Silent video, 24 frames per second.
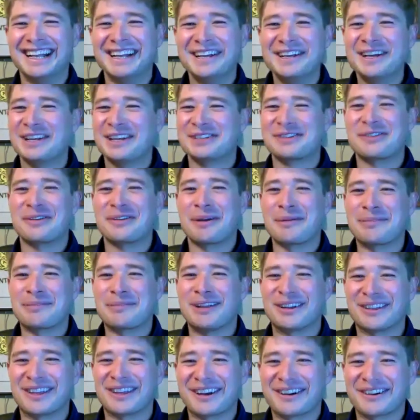It's a great
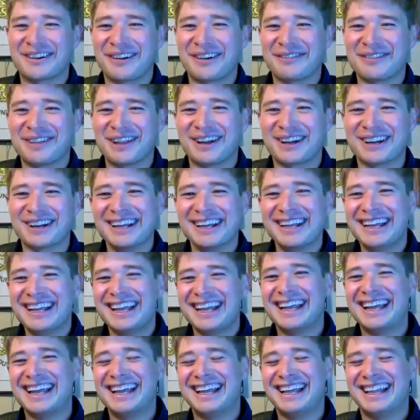plug there. Great plug.
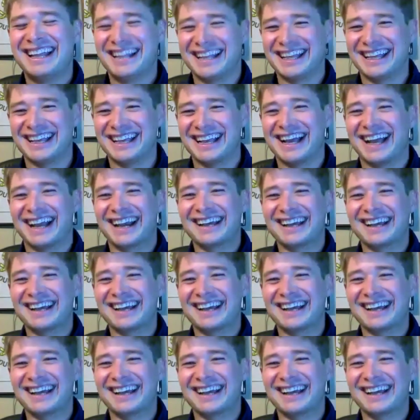You got it.